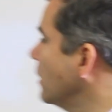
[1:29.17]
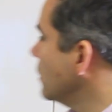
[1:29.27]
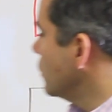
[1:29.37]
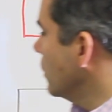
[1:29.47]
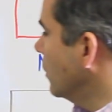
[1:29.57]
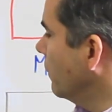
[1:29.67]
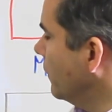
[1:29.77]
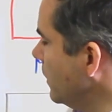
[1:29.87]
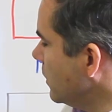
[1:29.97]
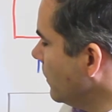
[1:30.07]
So
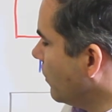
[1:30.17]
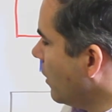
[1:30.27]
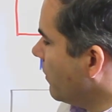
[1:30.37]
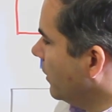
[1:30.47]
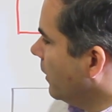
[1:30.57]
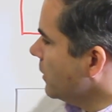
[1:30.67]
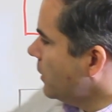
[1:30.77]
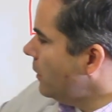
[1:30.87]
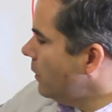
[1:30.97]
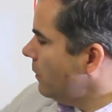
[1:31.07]
these are my property lines
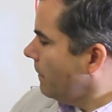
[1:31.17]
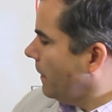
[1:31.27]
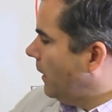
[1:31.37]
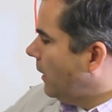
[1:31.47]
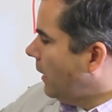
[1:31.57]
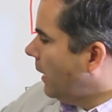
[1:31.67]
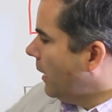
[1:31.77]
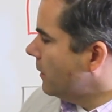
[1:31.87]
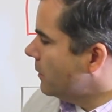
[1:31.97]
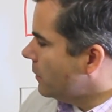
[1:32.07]
here,
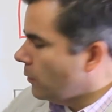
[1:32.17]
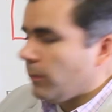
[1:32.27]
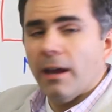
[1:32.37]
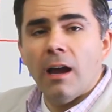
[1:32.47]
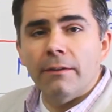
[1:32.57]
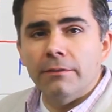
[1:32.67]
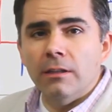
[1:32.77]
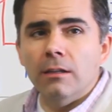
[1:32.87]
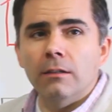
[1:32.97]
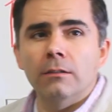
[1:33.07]
and you would have
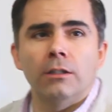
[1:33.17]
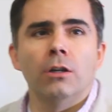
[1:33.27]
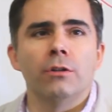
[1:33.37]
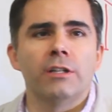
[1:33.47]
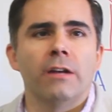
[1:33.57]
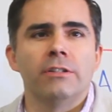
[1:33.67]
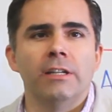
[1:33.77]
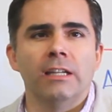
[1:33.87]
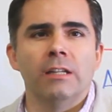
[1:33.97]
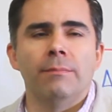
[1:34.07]
the coach house
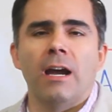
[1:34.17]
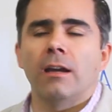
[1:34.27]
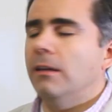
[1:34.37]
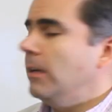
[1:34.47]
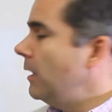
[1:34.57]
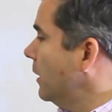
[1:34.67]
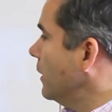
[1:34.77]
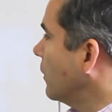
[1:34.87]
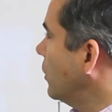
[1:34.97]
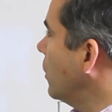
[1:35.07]
sitting in the back.
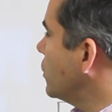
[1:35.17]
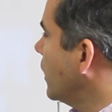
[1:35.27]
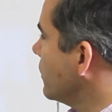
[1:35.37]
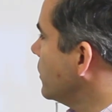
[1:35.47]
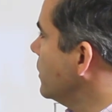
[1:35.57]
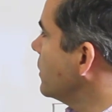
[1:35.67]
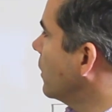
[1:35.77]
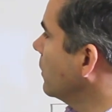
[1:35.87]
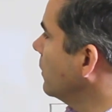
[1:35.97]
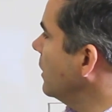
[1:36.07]
Now coach houses
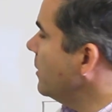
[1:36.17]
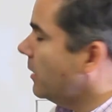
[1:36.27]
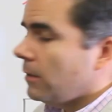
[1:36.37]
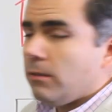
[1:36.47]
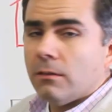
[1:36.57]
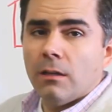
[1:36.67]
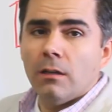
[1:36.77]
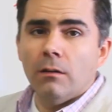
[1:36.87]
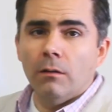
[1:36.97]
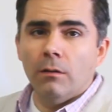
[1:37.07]
are limited
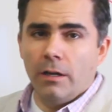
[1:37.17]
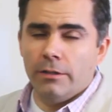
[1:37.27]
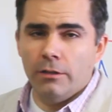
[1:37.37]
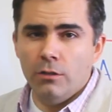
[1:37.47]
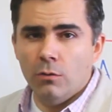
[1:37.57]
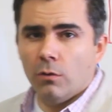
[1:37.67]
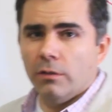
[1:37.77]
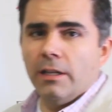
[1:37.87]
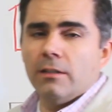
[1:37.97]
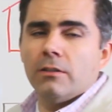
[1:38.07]
under the new
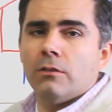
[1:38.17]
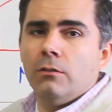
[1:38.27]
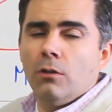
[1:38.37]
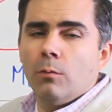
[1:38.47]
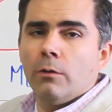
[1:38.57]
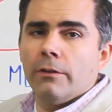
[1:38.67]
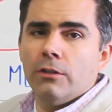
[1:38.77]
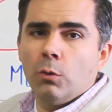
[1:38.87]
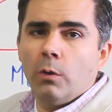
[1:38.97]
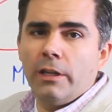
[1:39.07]
ordinance to no more than
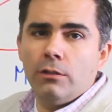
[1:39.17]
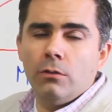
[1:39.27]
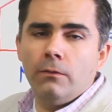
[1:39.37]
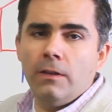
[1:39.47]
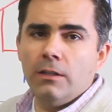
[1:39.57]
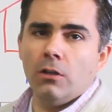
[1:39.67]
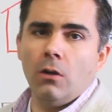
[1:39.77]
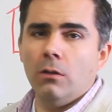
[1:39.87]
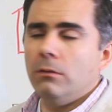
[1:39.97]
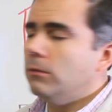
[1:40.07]
22 feet
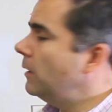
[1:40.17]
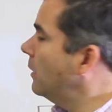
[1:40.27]
tall